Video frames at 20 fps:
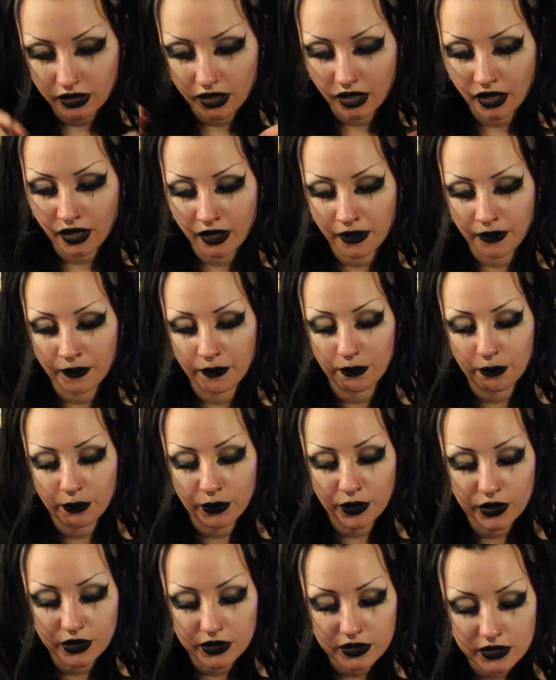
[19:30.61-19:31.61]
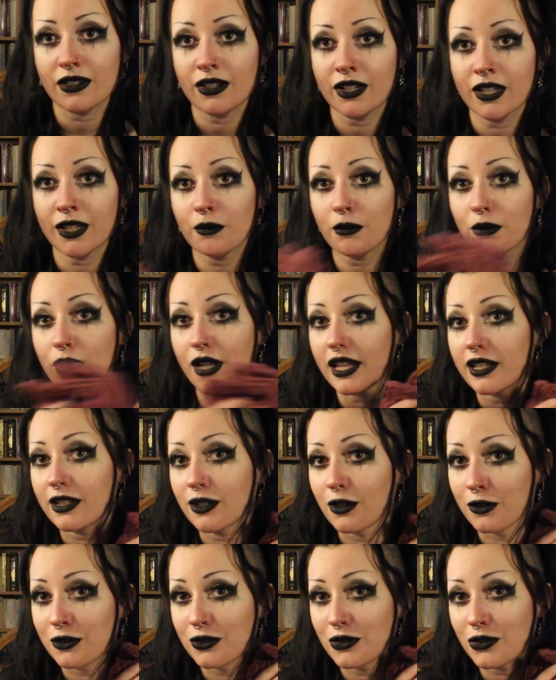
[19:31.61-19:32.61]
but I am
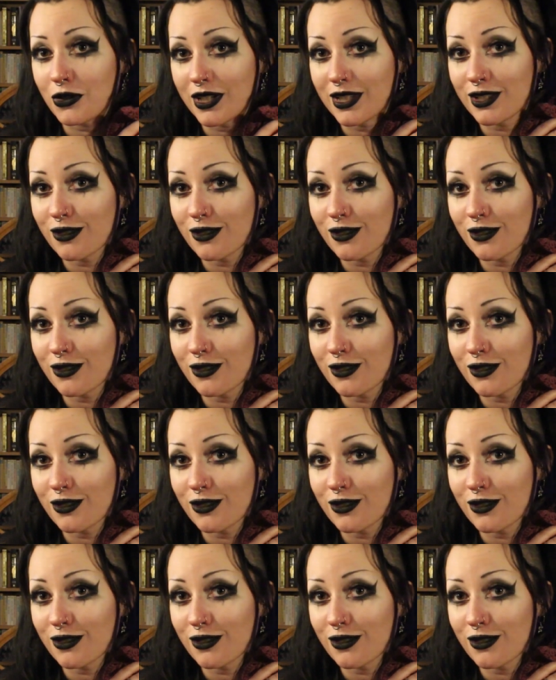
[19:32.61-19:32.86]
planning on trying